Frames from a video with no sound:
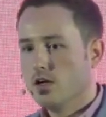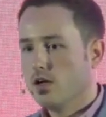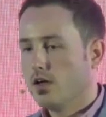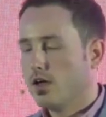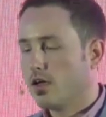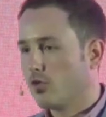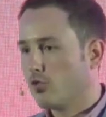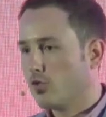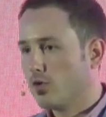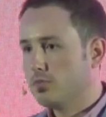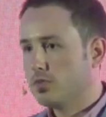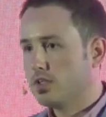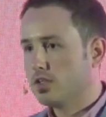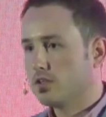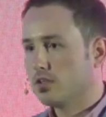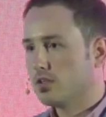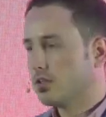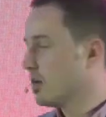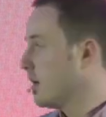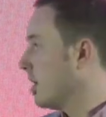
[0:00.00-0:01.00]

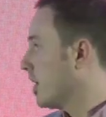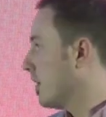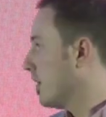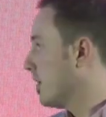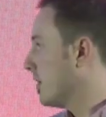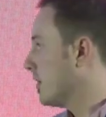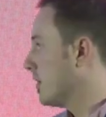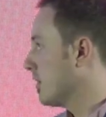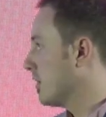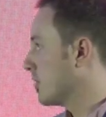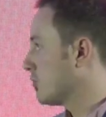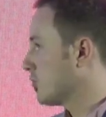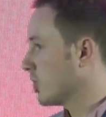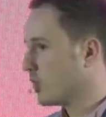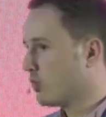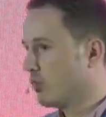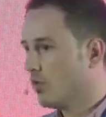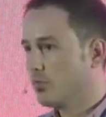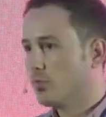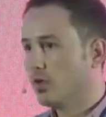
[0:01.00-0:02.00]
encrypted
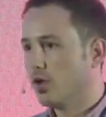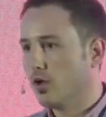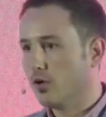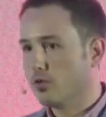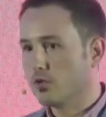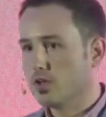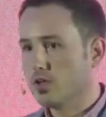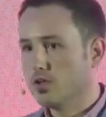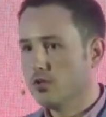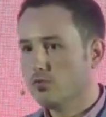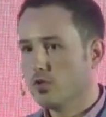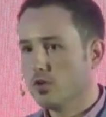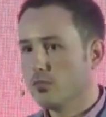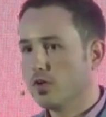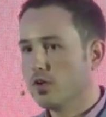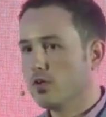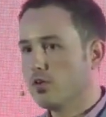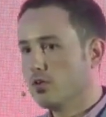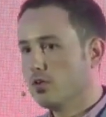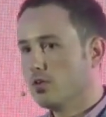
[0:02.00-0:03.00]
network will be loaded, will be
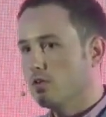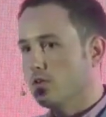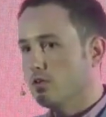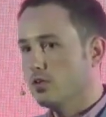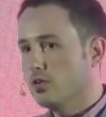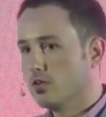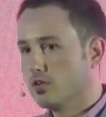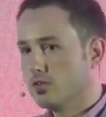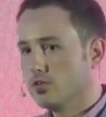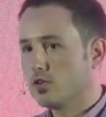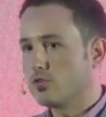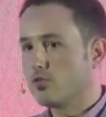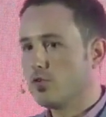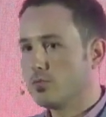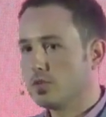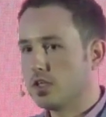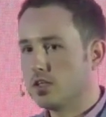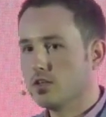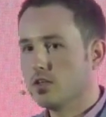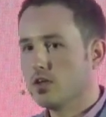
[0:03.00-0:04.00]

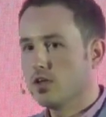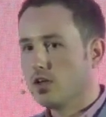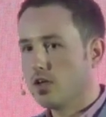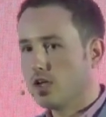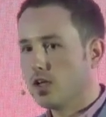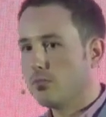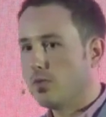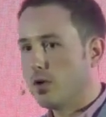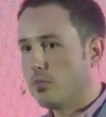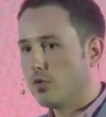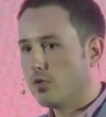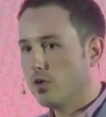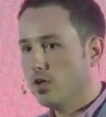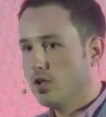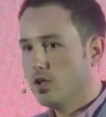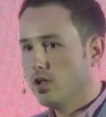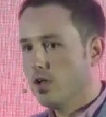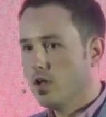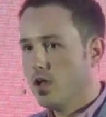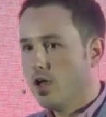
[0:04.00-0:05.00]
decrypted in memory,
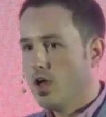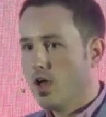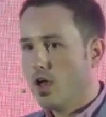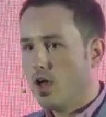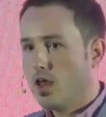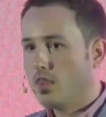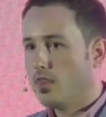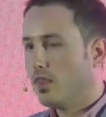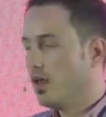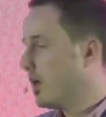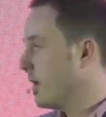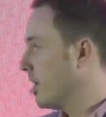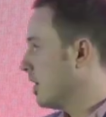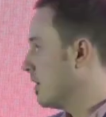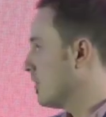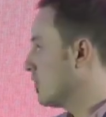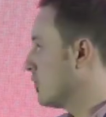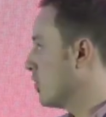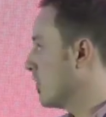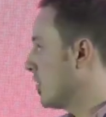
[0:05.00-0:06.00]
and
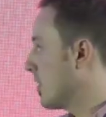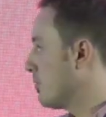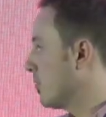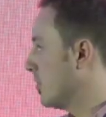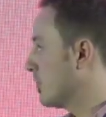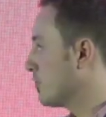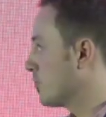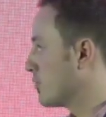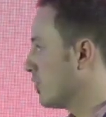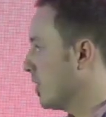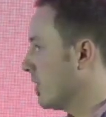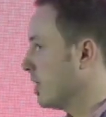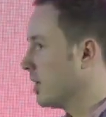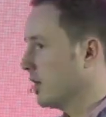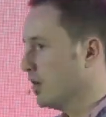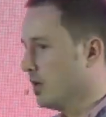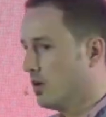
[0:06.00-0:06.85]
then you're able to run